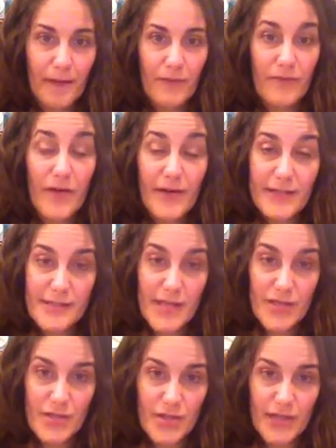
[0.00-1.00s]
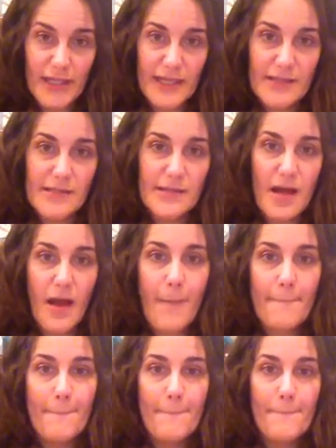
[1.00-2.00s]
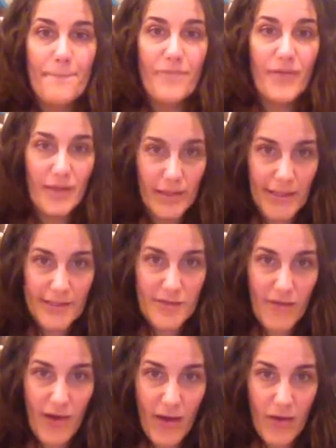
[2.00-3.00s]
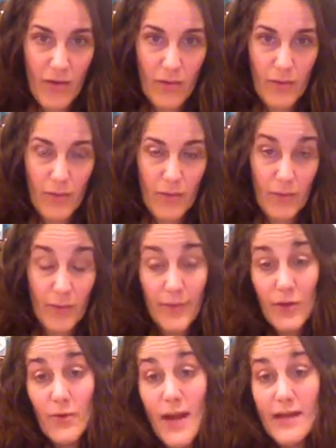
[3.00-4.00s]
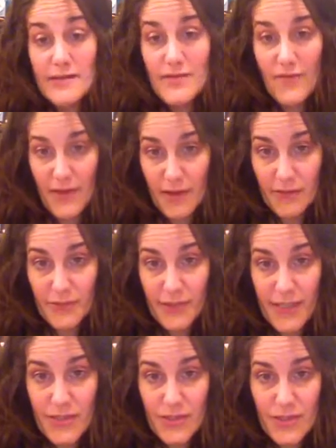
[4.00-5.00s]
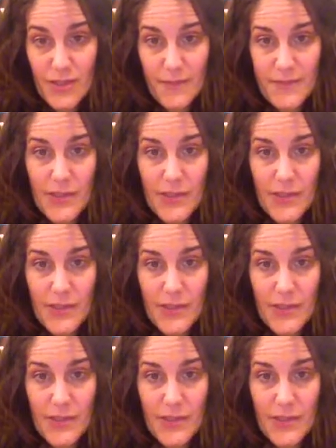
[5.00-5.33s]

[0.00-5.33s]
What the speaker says: very intentionally some feelings of how would be great to feel in relationships.